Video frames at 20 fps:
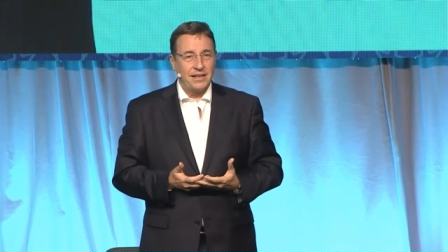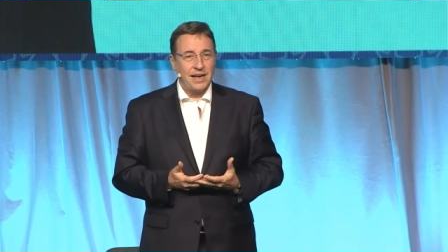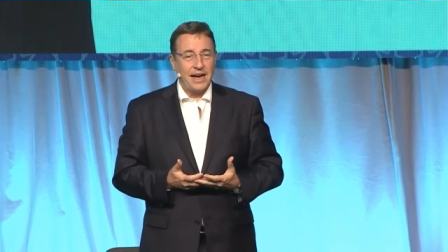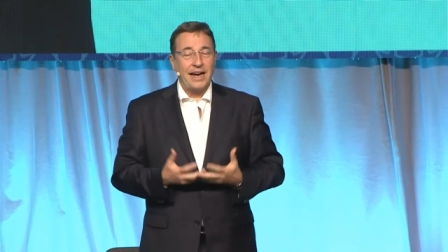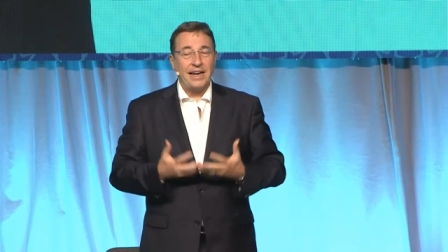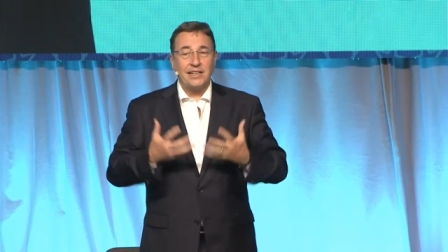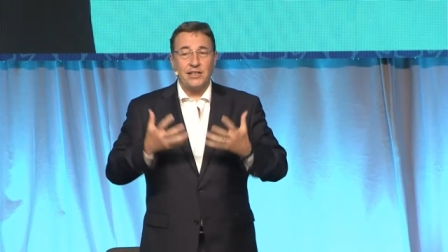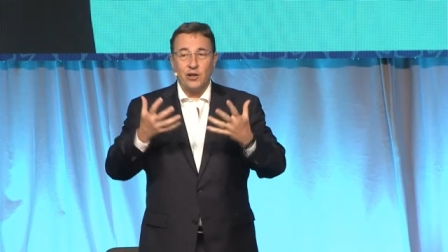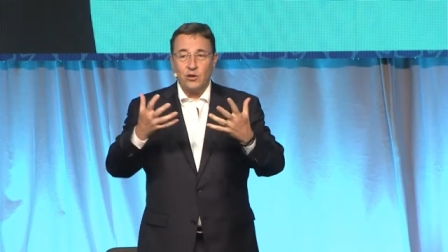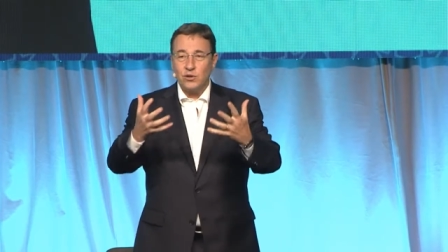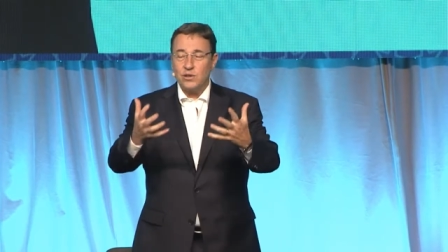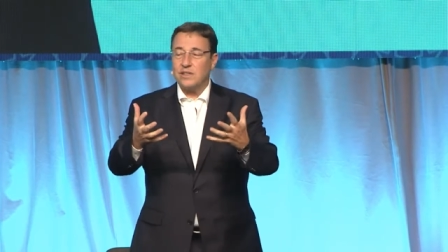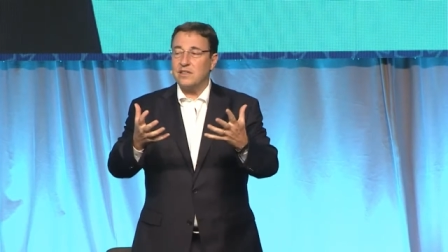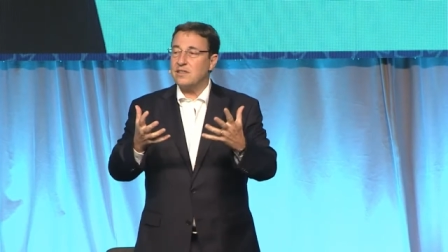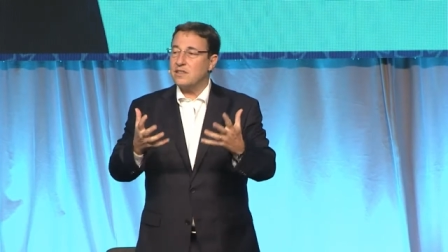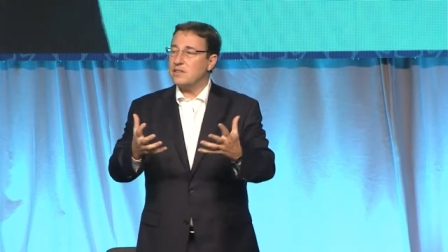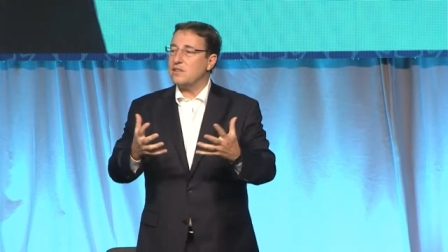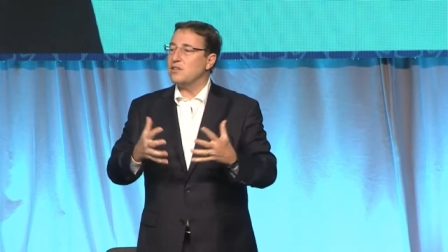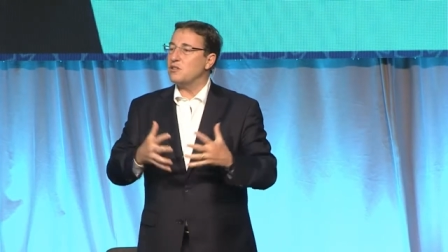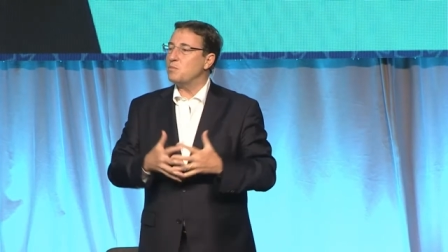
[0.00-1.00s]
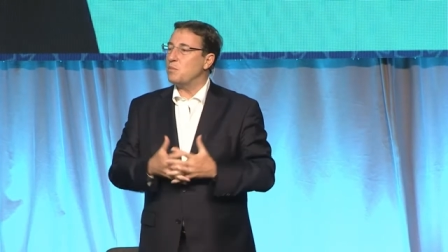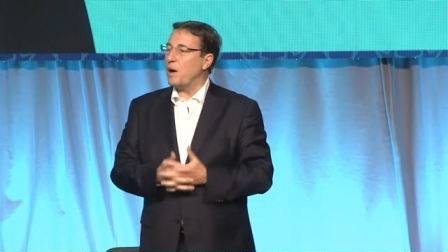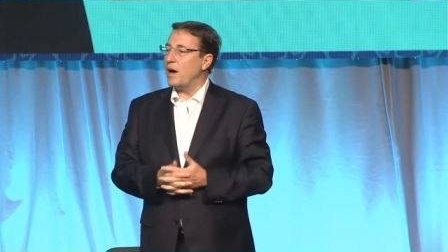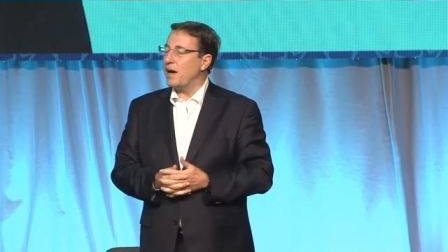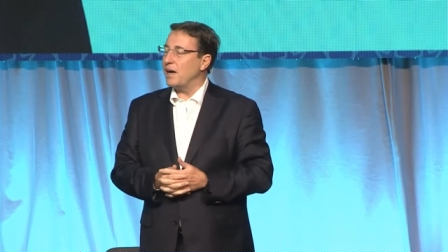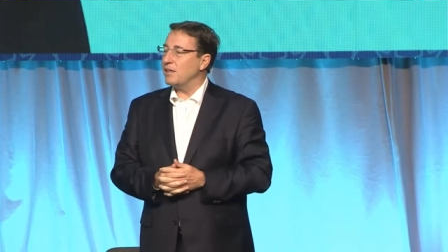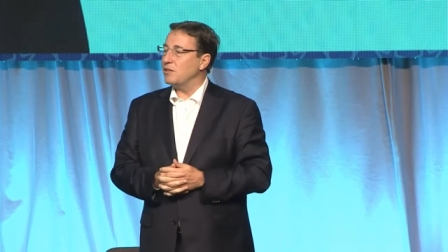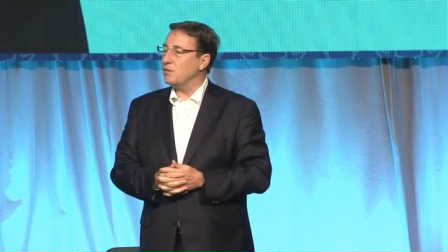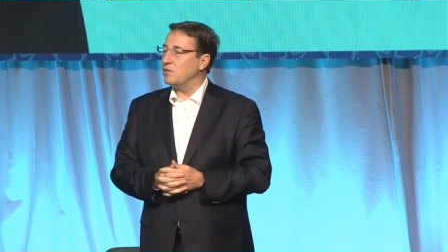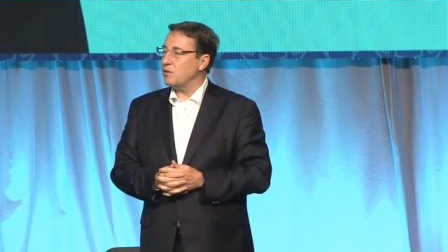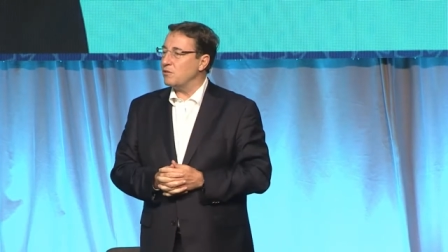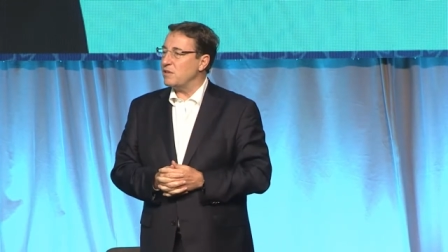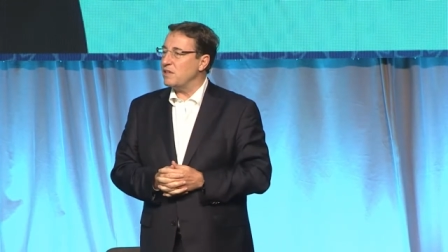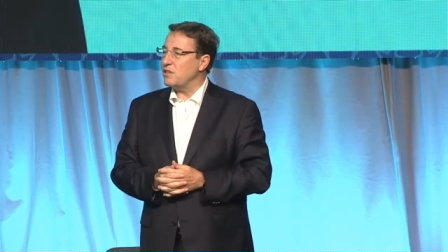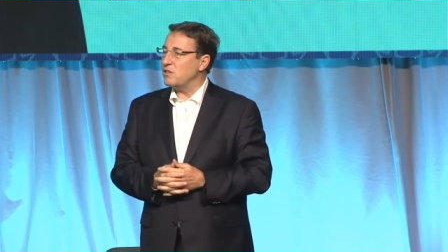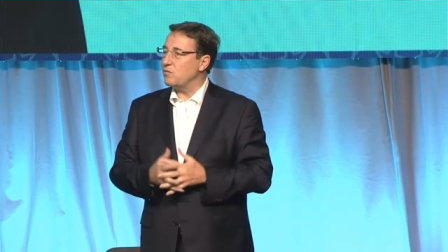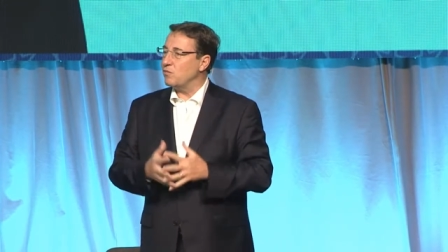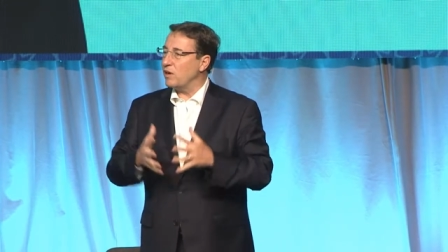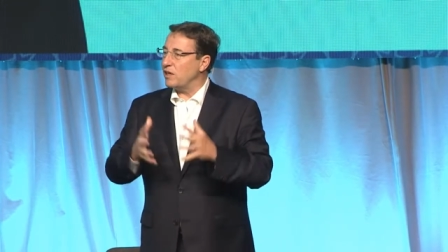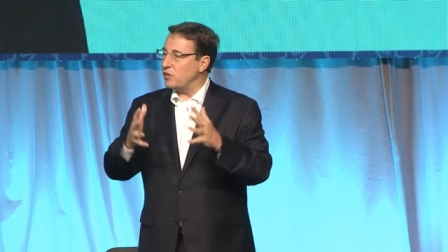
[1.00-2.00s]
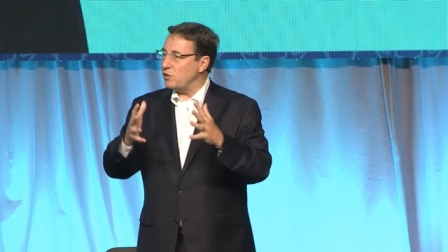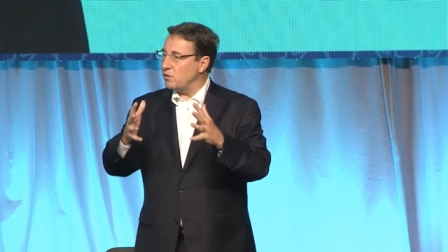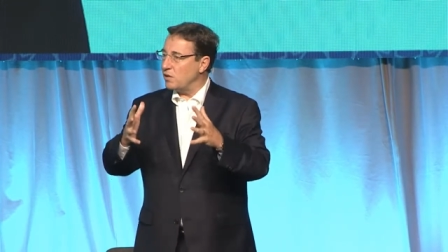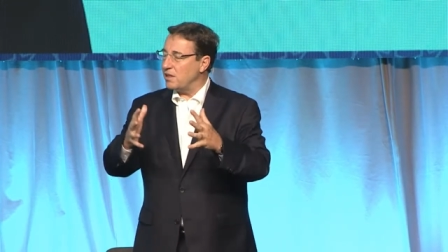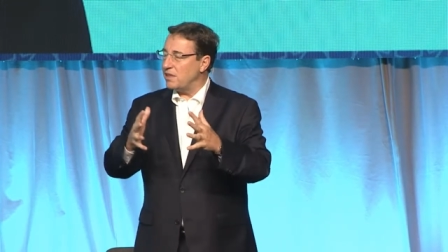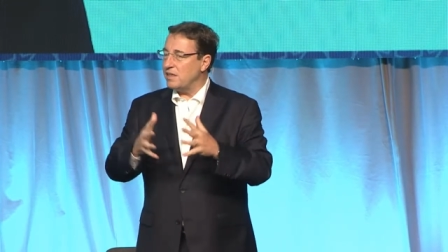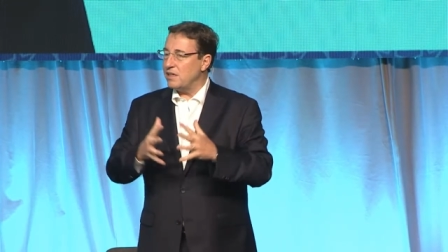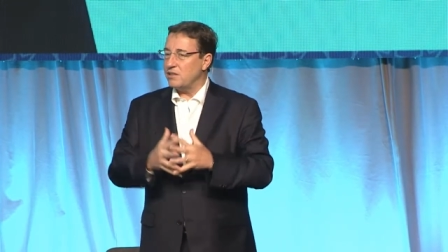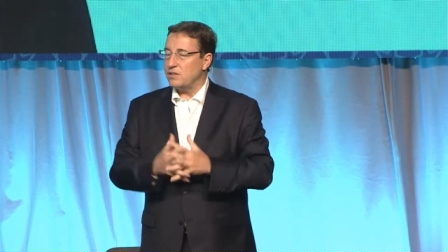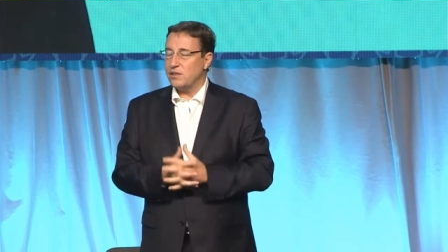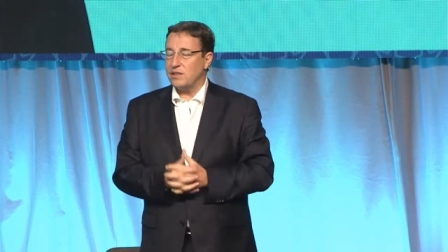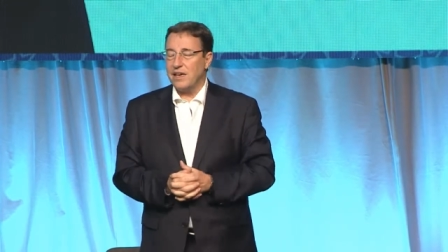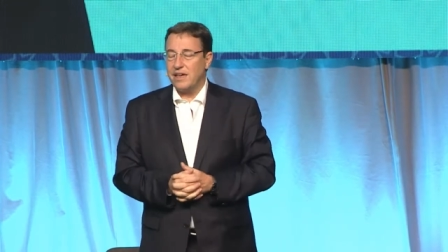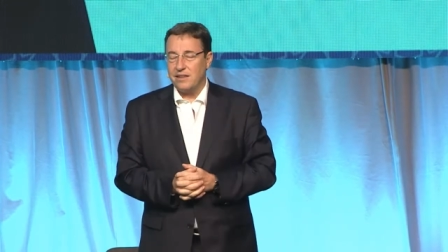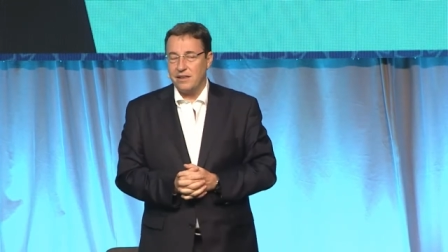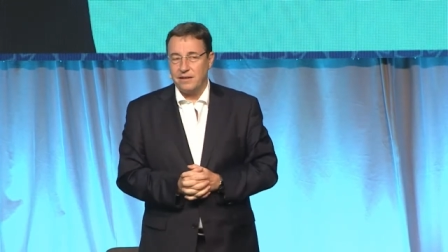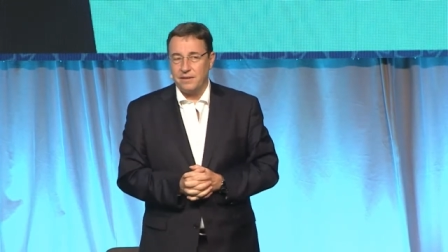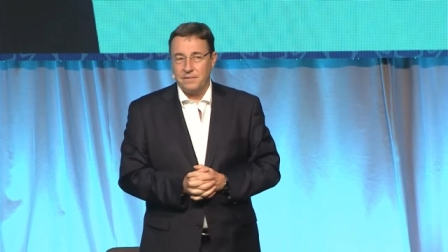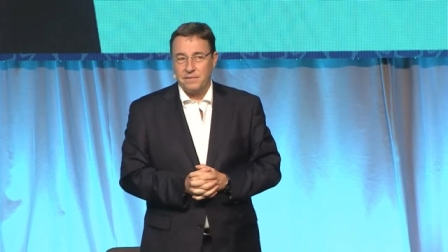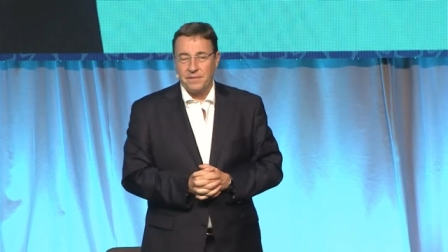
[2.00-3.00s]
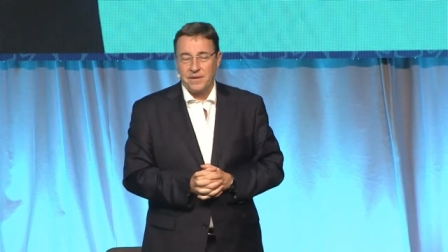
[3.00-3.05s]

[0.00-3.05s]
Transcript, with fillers: I know that this is part of the reason why you are here together.